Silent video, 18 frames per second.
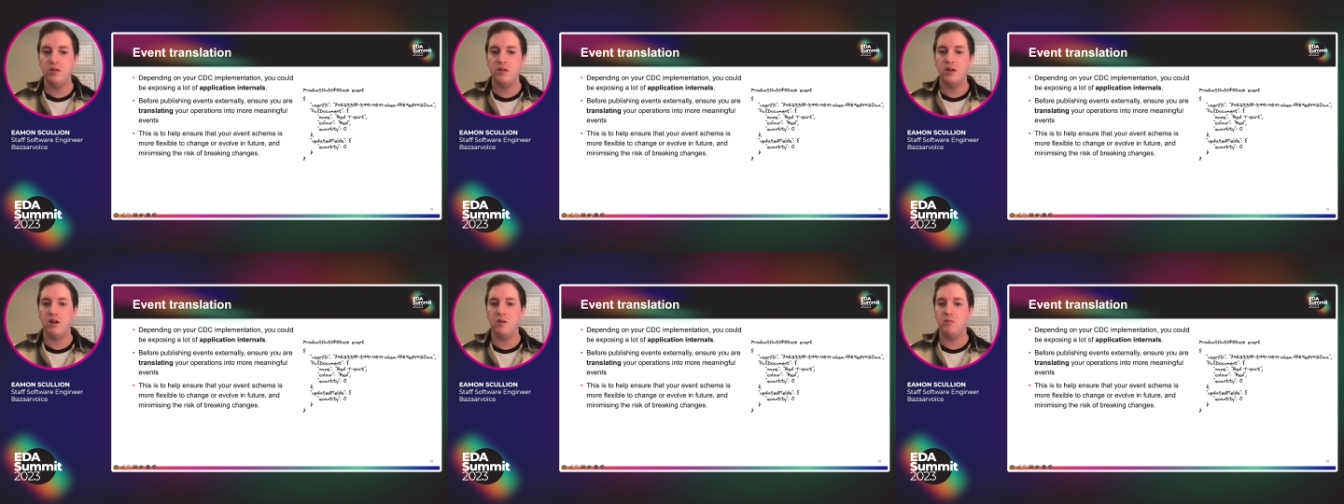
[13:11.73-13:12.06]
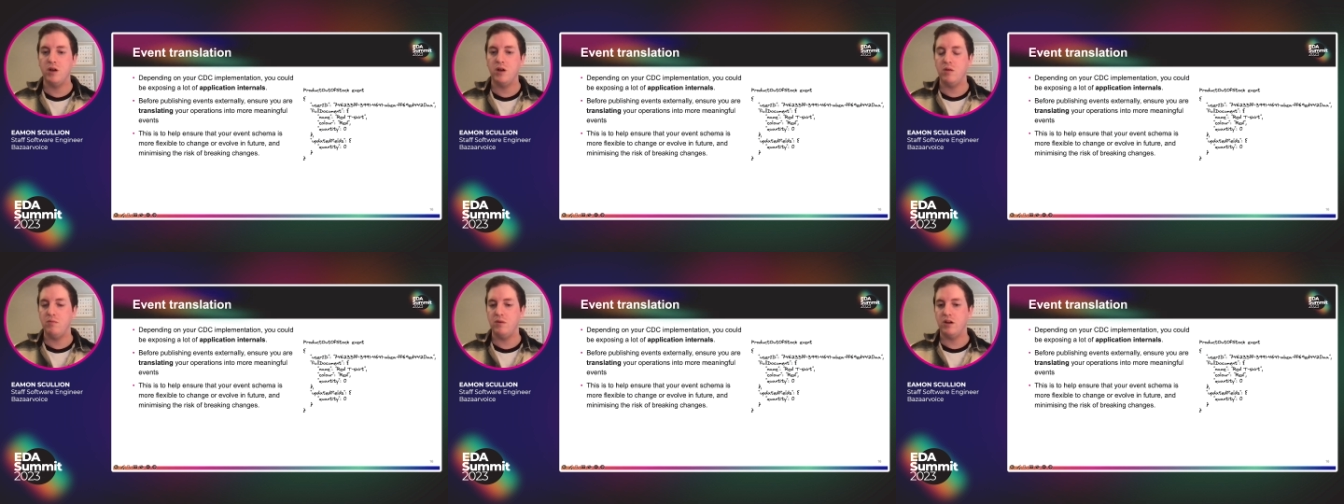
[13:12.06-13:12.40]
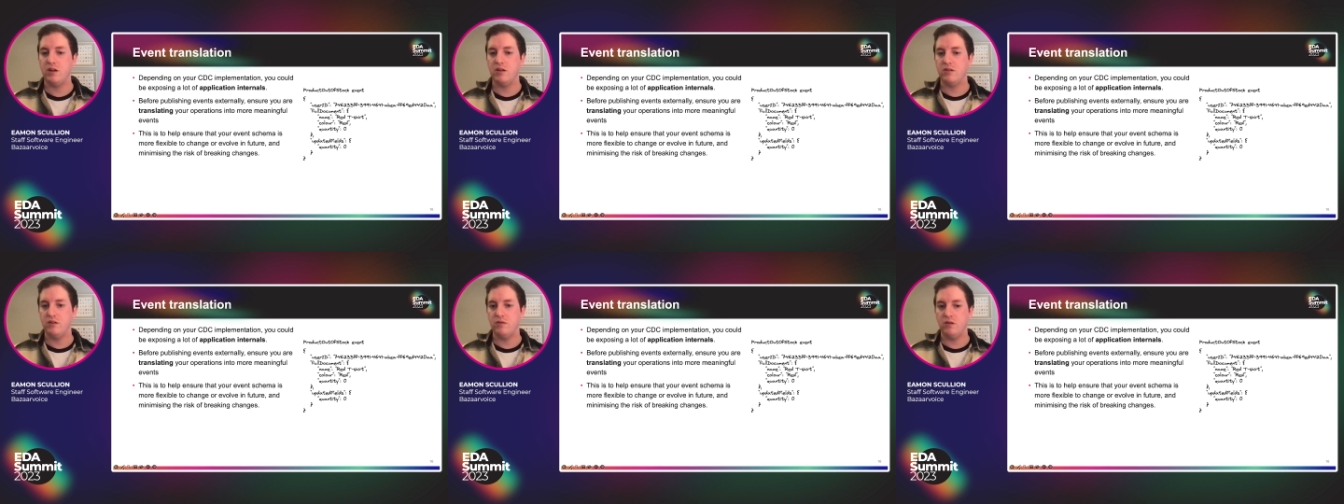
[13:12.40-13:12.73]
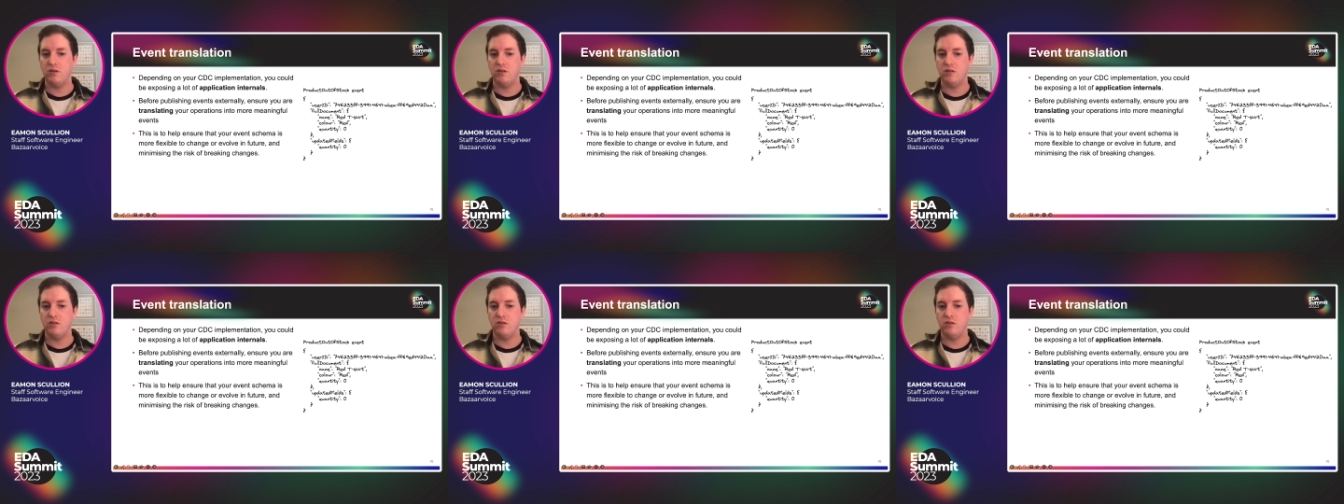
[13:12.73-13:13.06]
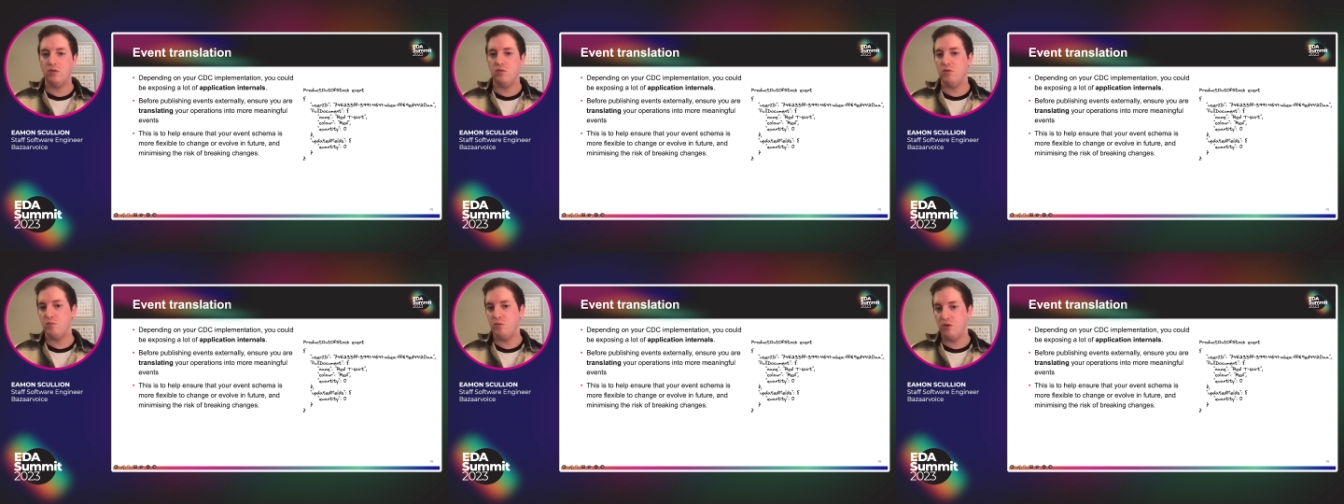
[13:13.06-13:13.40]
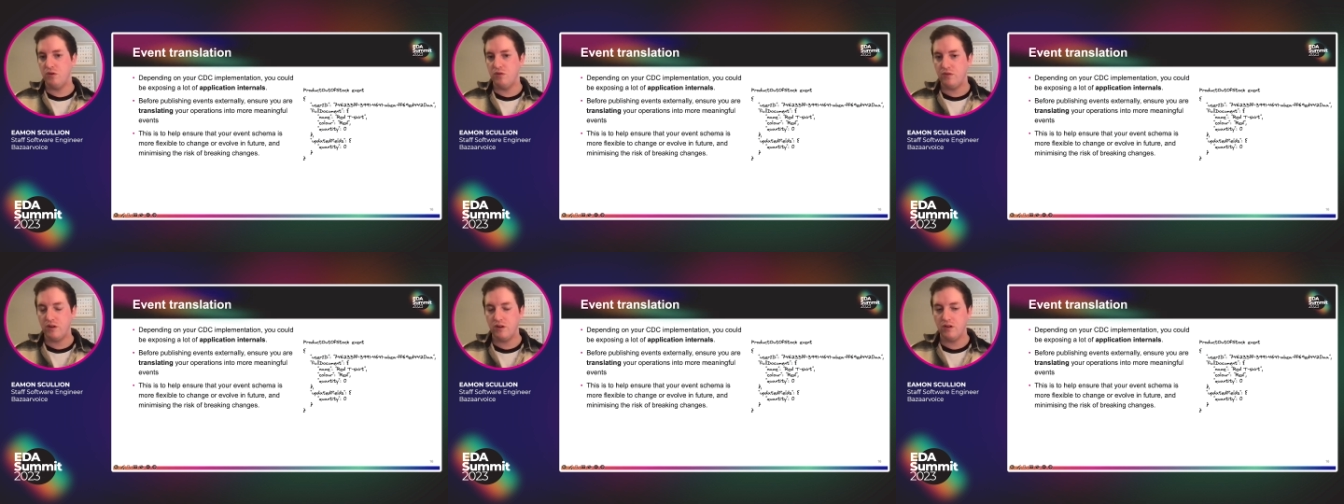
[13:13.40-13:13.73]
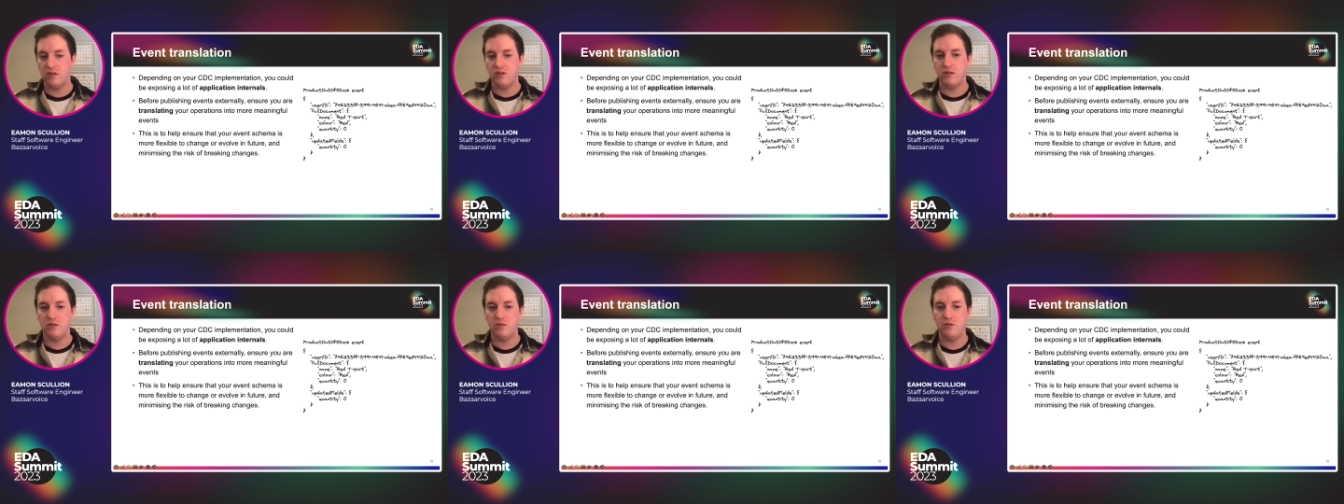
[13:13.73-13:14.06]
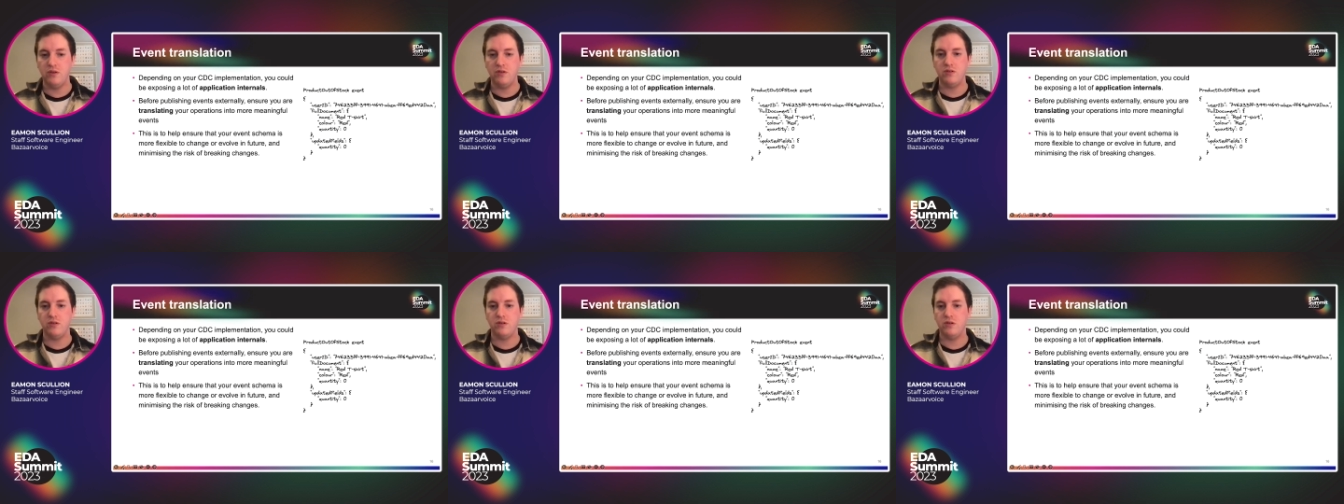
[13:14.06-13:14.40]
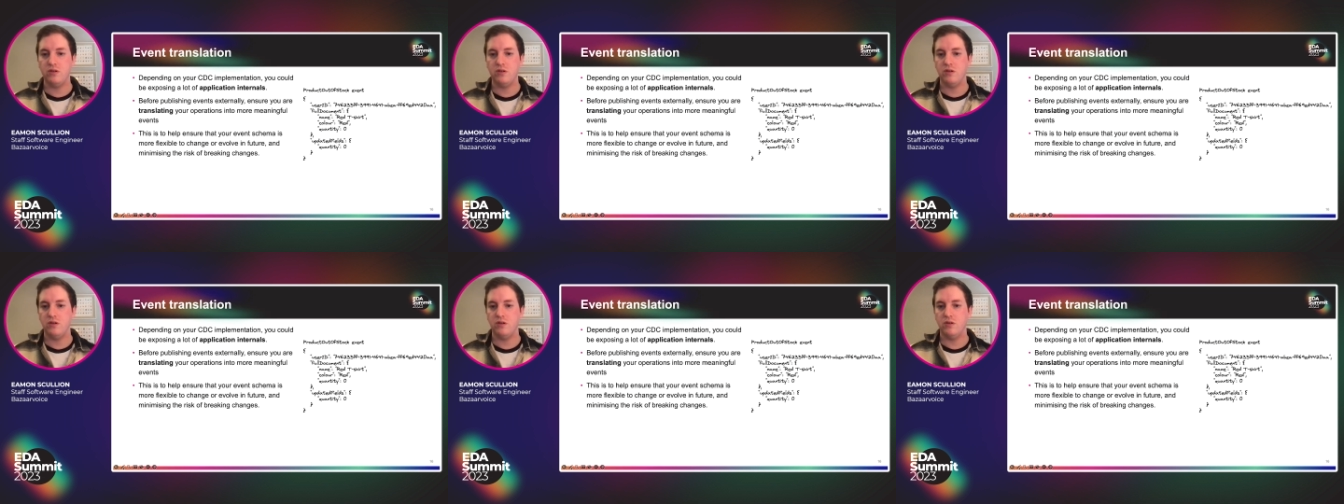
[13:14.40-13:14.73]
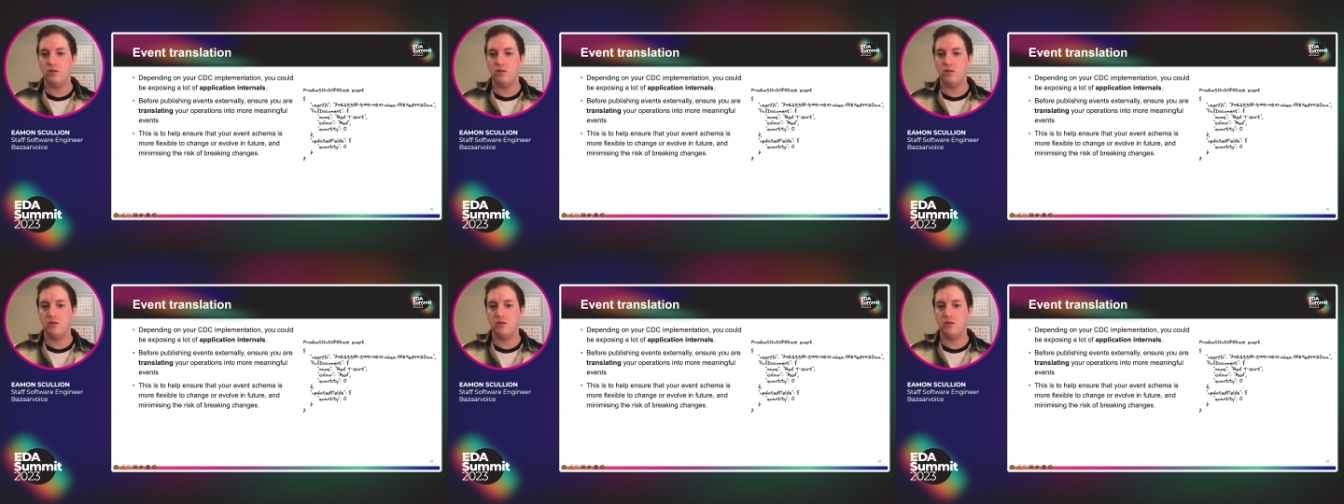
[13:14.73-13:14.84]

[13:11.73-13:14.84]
then it might make it difficult to remove fields in the future